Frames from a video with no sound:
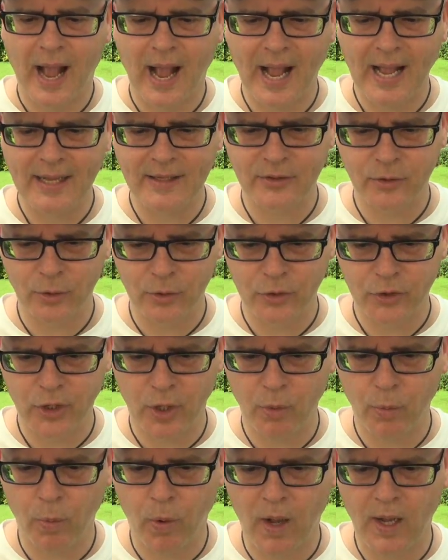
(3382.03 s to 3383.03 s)
and
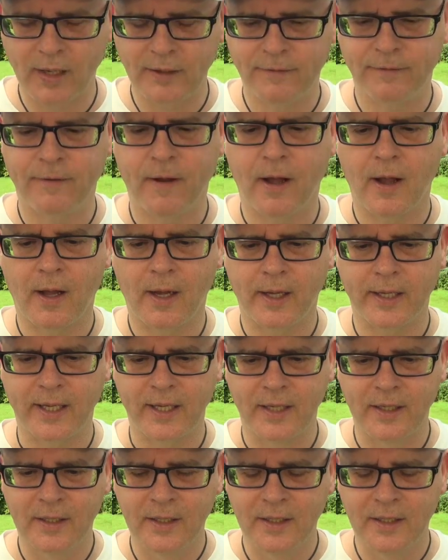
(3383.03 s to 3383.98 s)
also Wi-Fi.